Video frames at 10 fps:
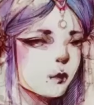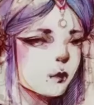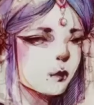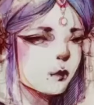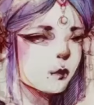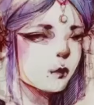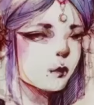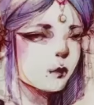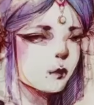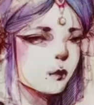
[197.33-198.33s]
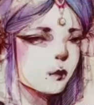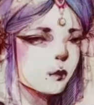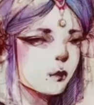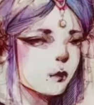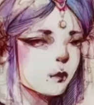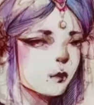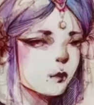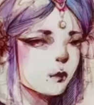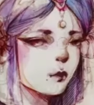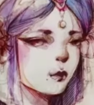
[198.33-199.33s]

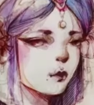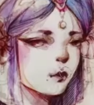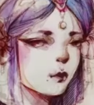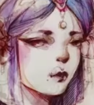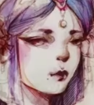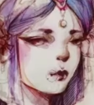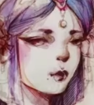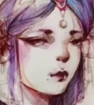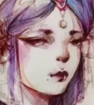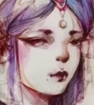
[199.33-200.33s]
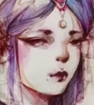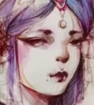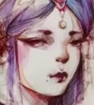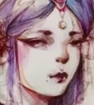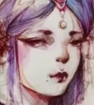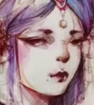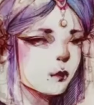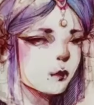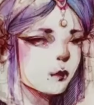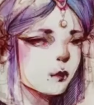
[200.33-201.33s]

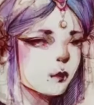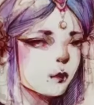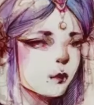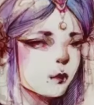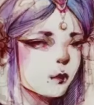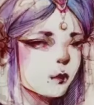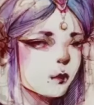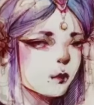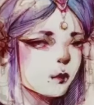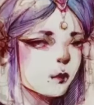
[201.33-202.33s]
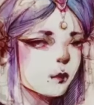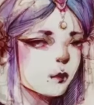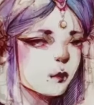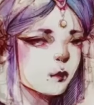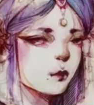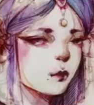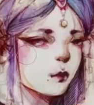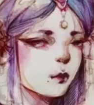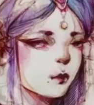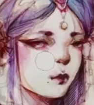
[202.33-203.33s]

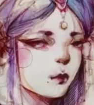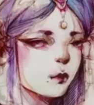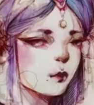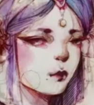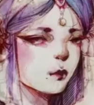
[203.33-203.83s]
Nothing is said.